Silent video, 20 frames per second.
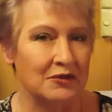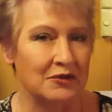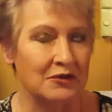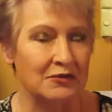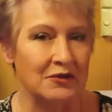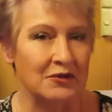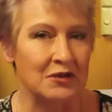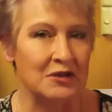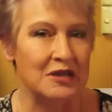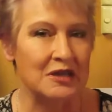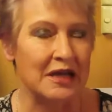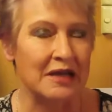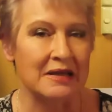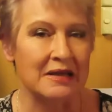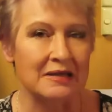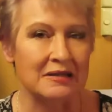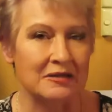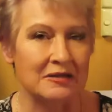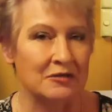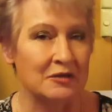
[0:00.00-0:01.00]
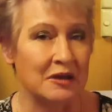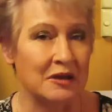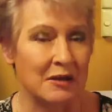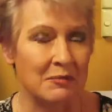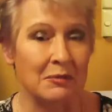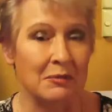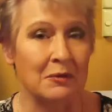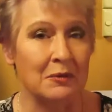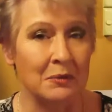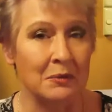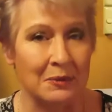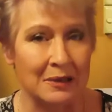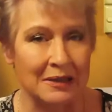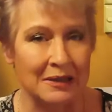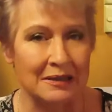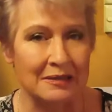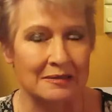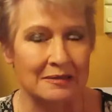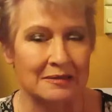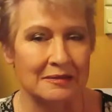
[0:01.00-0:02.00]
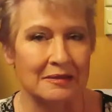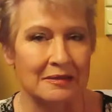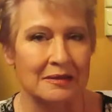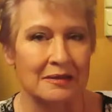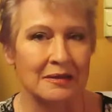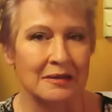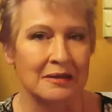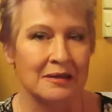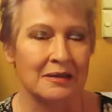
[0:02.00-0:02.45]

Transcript: for a few days or a couple of weeks,